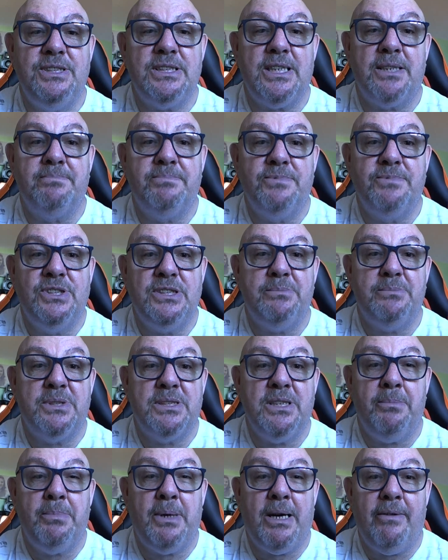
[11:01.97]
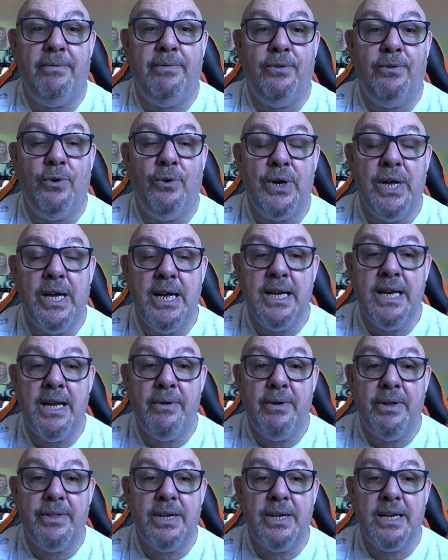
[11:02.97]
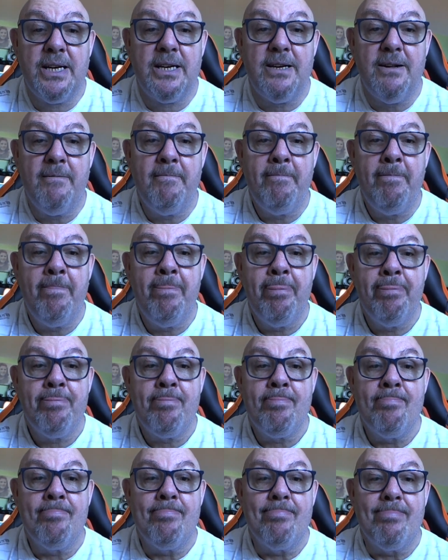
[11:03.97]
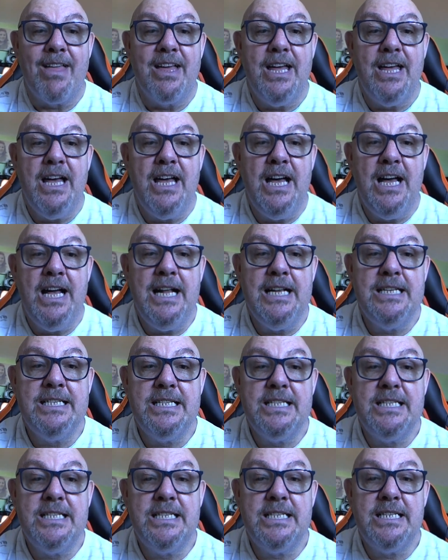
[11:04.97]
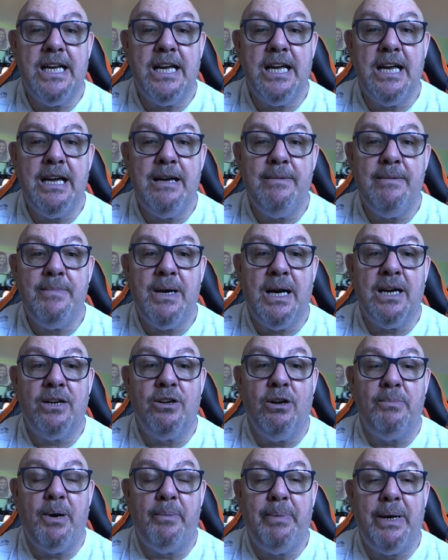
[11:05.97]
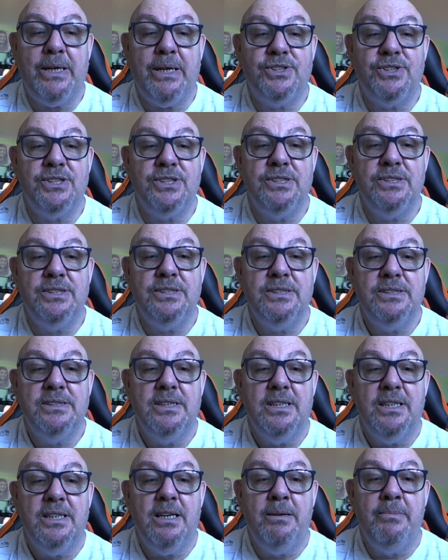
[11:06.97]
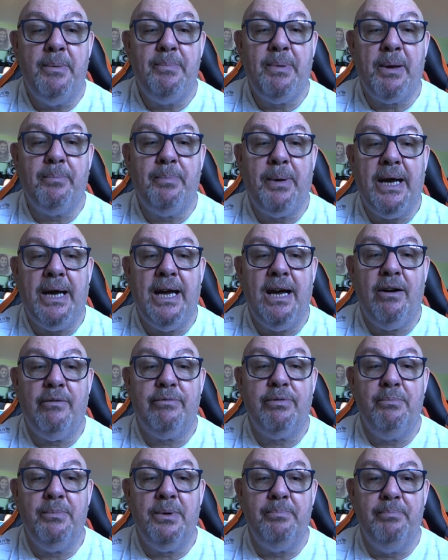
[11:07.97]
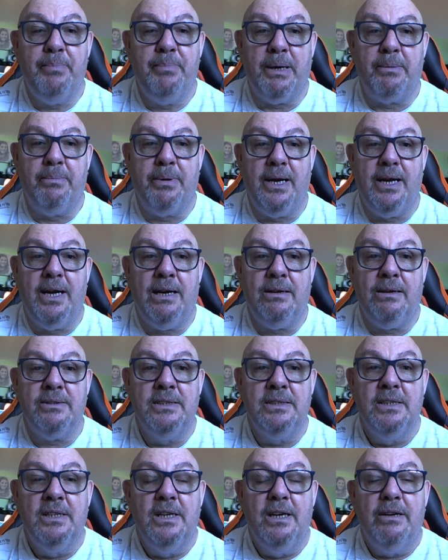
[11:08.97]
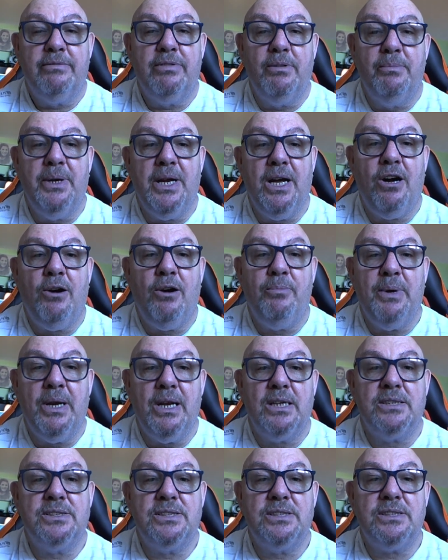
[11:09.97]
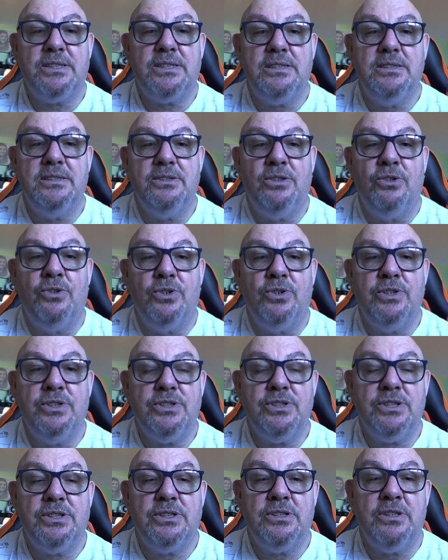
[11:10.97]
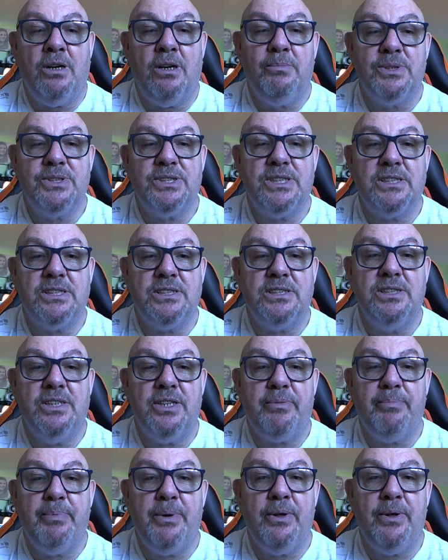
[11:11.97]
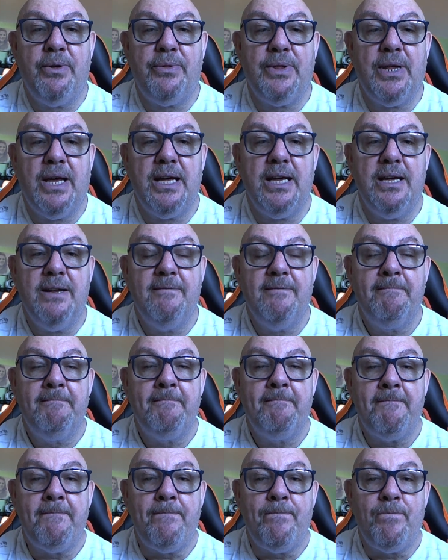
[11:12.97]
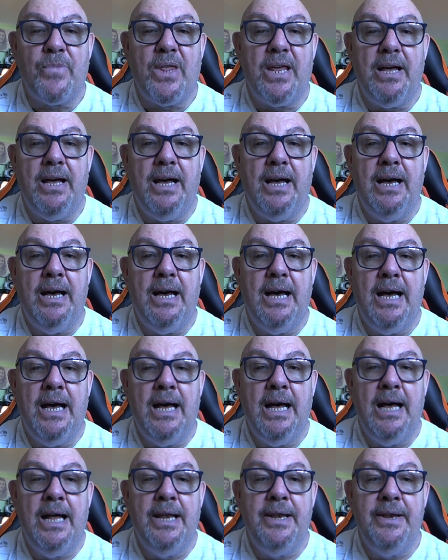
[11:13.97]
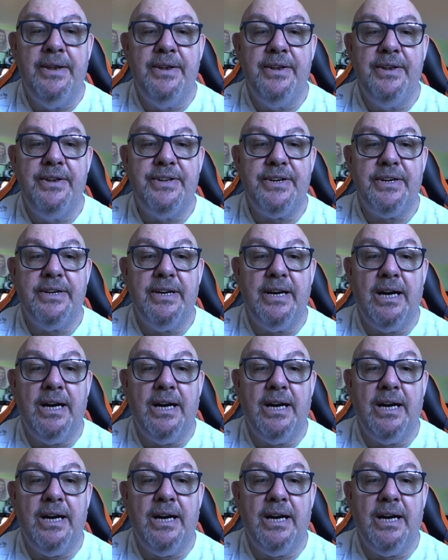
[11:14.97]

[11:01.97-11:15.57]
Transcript: She had Gypsy about 4 years now, I think. And I got my pension and my big payout from the army last August on my 60th birthday. And